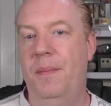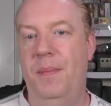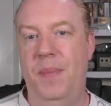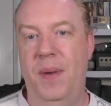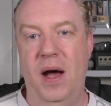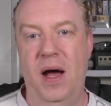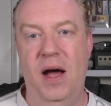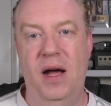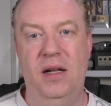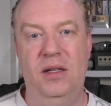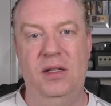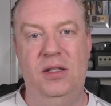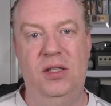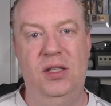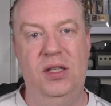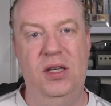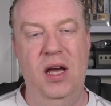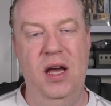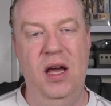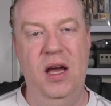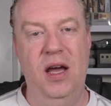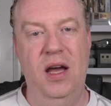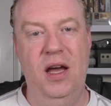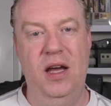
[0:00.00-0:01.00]
But
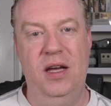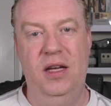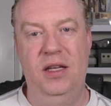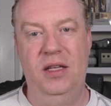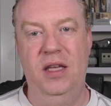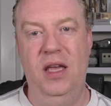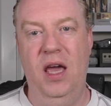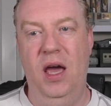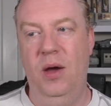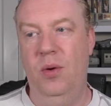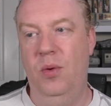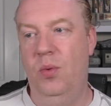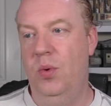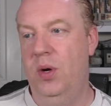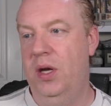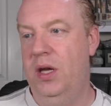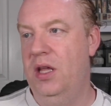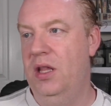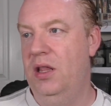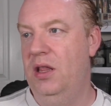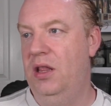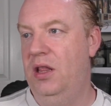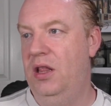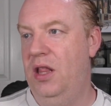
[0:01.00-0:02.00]
yeah, we
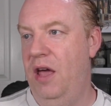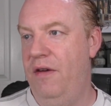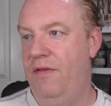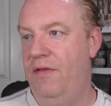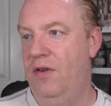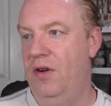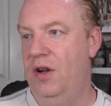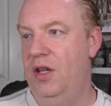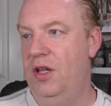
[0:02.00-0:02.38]
can definitely